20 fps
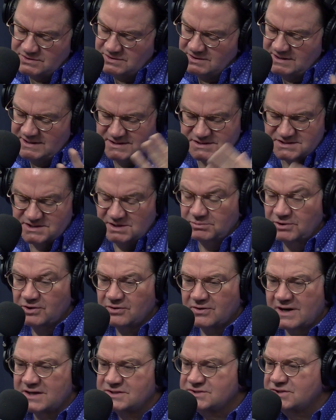and he's in the
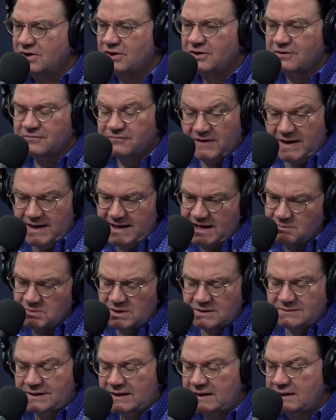Bluegrass Hall of Fame
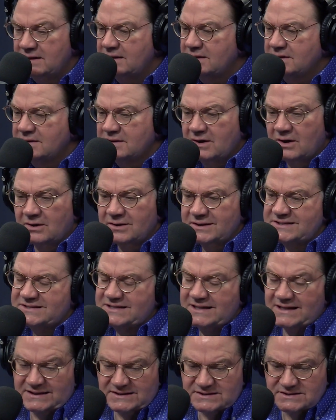and all this
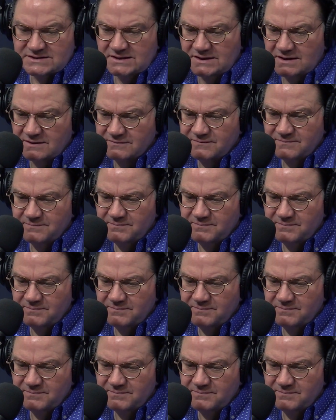kind of stuff.